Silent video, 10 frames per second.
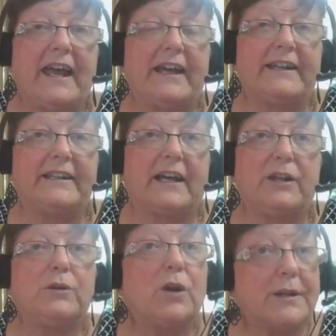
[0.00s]
And
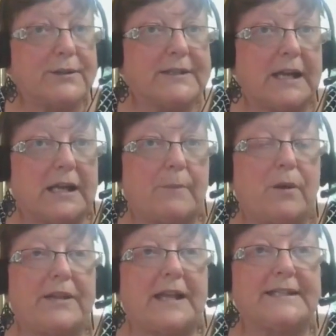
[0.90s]
you can also sign up
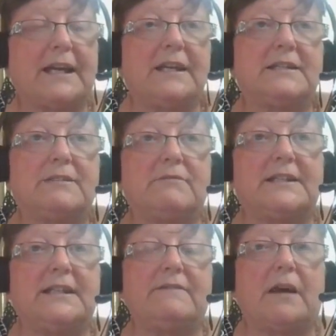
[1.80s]
on that site to
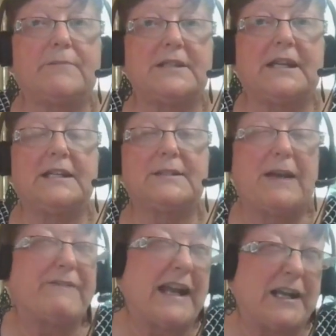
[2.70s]
receive updates.
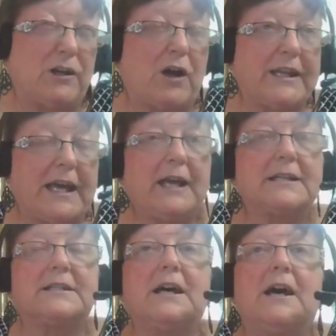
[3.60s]
We haven't had a lot
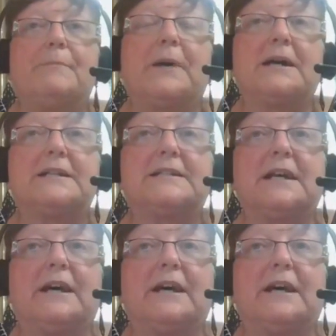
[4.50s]
yet, but